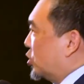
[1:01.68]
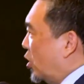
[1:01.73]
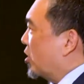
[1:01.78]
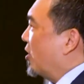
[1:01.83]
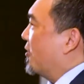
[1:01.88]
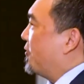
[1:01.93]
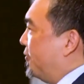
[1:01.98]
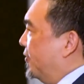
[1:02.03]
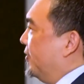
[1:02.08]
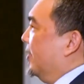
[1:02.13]

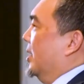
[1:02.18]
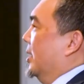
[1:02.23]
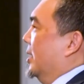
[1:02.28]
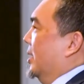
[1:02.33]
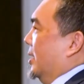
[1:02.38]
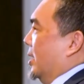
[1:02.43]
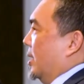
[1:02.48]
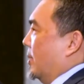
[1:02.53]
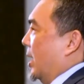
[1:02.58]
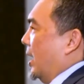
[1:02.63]
of
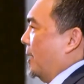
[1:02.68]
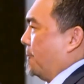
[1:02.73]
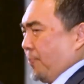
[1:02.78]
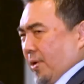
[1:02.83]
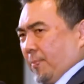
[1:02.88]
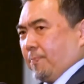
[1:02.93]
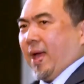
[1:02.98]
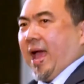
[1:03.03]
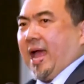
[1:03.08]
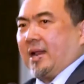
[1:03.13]

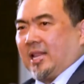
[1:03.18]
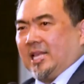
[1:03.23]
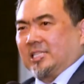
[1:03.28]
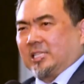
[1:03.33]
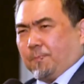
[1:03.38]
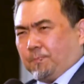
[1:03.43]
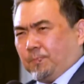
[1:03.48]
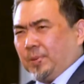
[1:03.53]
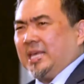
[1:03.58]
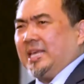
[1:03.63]
prepared. There's a
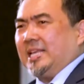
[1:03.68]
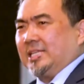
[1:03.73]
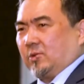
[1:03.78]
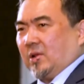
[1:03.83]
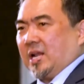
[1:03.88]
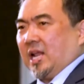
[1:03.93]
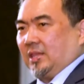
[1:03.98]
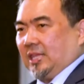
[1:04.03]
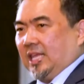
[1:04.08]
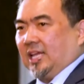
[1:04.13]
peace when
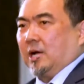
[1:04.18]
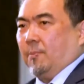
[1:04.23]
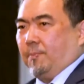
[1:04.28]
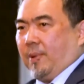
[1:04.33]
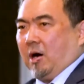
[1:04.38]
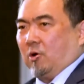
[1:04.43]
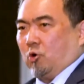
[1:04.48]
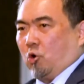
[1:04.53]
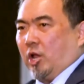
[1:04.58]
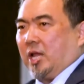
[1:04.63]
I think
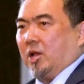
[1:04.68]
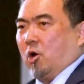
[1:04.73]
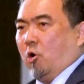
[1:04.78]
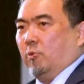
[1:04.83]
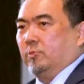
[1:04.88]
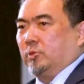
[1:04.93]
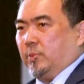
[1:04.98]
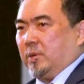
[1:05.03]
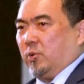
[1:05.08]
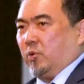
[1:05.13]
about going
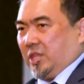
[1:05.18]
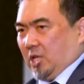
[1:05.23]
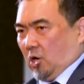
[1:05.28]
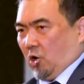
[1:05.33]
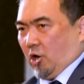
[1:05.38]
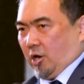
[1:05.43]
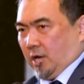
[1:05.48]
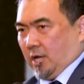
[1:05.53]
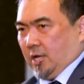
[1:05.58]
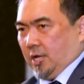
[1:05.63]
home to be with the
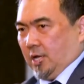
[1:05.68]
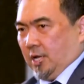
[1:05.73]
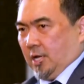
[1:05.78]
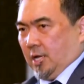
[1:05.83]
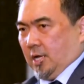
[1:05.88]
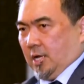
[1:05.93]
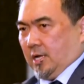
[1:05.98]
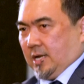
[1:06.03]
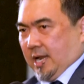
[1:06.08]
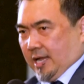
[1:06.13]
Lord.
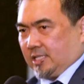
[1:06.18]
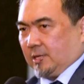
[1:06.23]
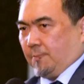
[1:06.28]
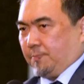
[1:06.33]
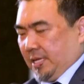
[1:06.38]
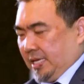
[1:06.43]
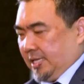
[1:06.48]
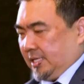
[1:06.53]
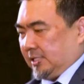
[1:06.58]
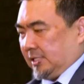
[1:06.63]
There's a
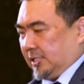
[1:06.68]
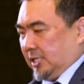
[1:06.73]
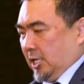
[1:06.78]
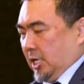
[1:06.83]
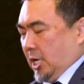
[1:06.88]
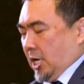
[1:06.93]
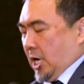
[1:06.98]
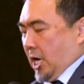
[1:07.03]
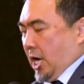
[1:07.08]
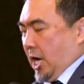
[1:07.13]
peace.
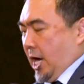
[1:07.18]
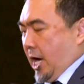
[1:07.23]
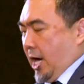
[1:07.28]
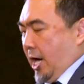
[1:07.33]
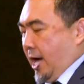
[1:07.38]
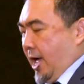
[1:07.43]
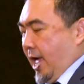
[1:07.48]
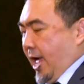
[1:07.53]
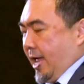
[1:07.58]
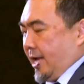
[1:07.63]

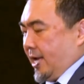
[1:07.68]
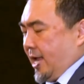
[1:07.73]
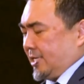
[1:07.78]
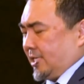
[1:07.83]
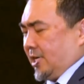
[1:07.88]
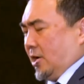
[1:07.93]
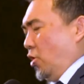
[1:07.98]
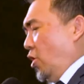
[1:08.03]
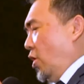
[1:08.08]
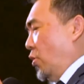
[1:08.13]
And I
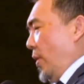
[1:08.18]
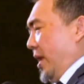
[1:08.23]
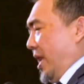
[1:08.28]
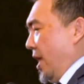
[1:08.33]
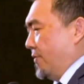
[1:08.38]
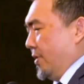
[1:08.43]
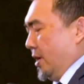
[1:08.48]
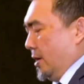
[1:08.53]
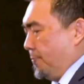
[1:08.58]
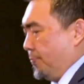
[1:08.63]
say, Lord,
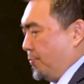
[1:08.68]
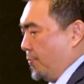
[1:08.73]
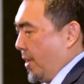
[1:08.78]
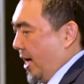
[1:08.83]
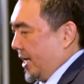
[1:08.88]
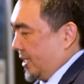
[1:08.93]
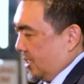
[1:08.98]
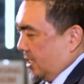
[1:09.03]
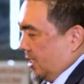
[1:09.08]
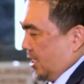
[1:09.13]
whenever.
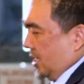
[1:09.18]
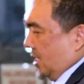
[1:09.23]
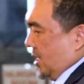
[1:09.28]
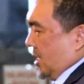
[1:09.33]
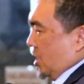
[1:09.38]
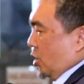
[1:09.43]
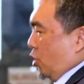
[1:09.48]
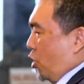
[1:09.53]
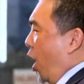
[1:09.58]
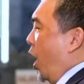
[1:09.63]
But
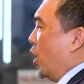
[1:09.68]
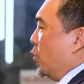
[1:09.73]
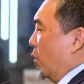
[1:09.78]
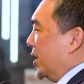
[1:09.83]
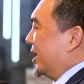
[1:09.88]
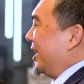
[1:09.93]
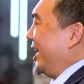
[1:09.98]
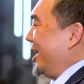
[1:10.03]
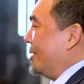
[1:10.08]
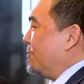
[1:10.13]
God will
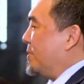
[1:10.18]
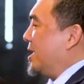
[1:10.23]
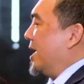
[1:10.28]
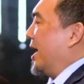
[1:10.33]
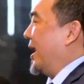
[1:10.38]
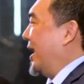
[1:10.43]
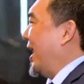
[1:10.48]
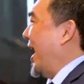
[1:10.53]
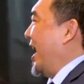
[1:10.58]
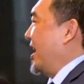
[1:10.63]
keep me
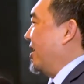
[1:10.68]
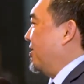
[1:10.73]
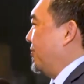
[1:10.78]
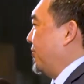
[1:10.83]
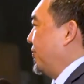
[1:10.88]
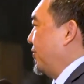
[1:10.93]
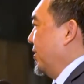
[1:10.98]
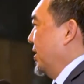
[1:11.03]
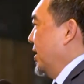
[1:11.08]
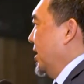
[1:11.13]

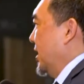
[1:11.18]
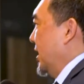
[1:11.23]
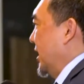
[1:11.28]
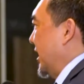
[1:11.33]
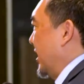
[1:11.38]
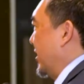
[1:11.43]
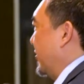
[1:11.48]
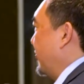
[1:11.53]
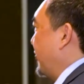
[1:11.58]
alive if